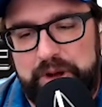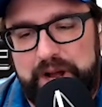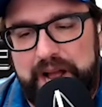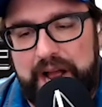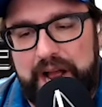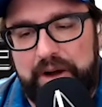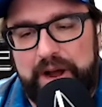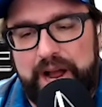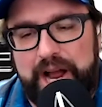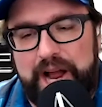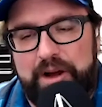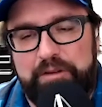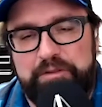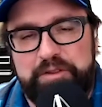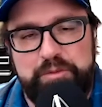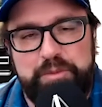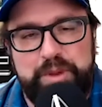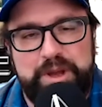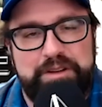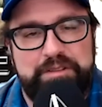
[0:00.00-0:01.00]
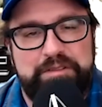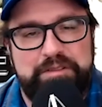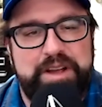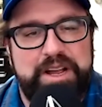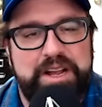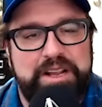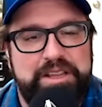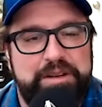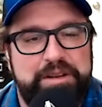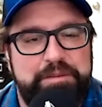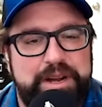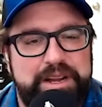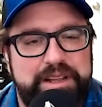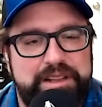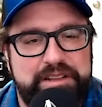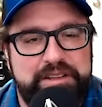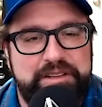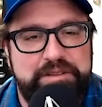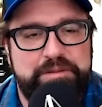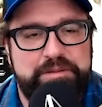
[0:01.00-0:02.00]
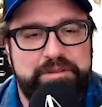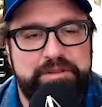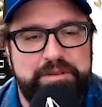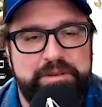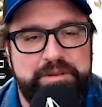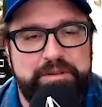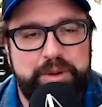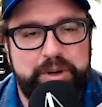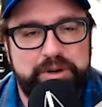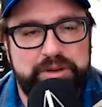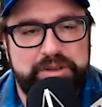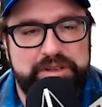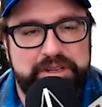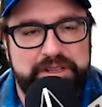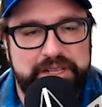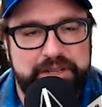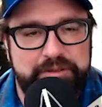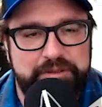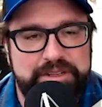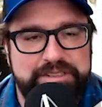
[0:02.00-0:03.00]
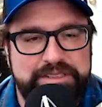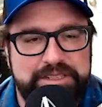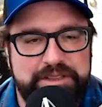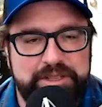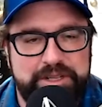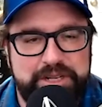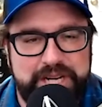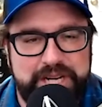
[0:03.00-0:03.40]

how how have you been affected by this personally what has it